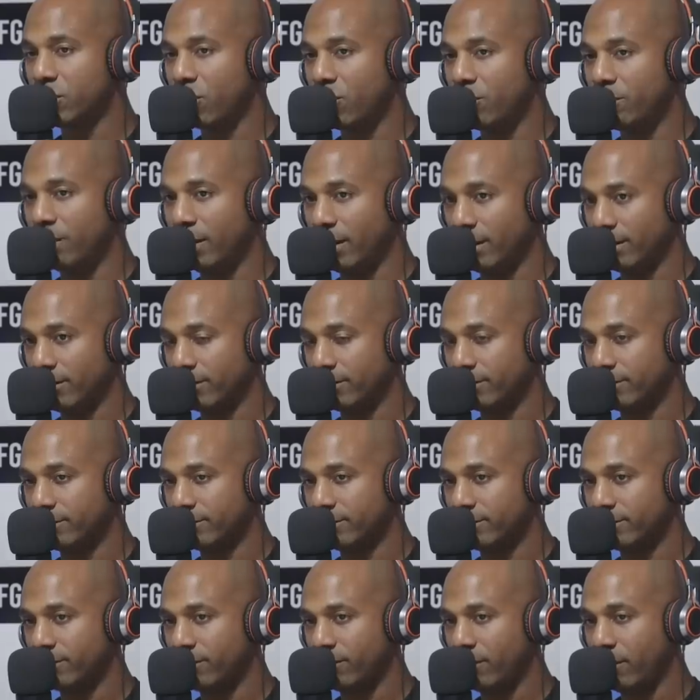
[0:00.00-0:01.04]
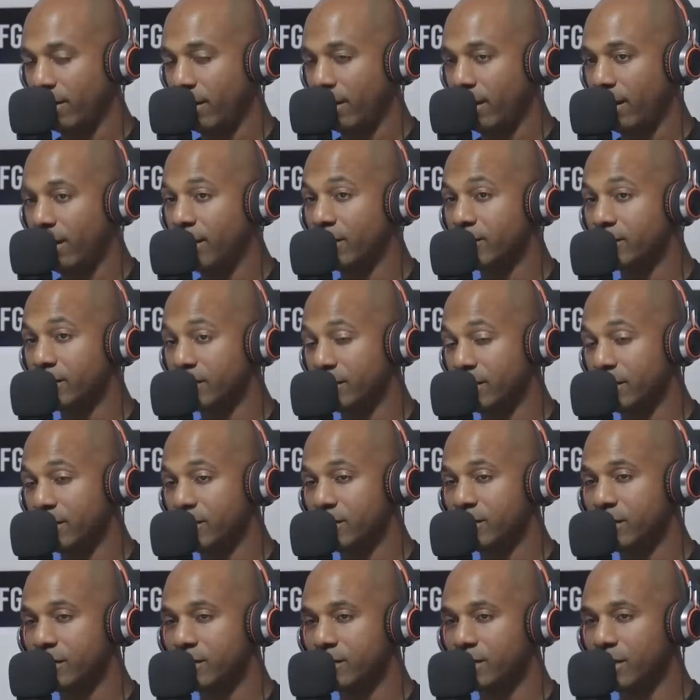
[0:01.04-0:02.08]
told me, and this is in
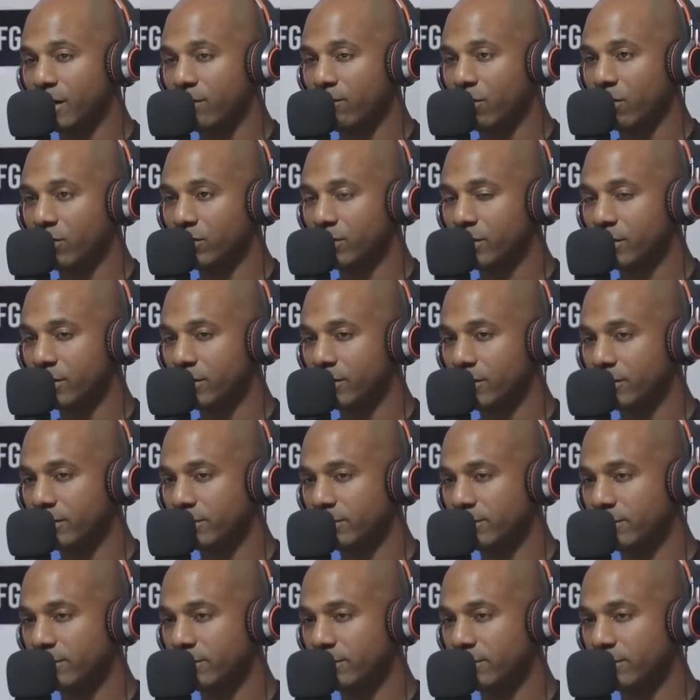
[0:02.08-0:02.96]
his sensei verse.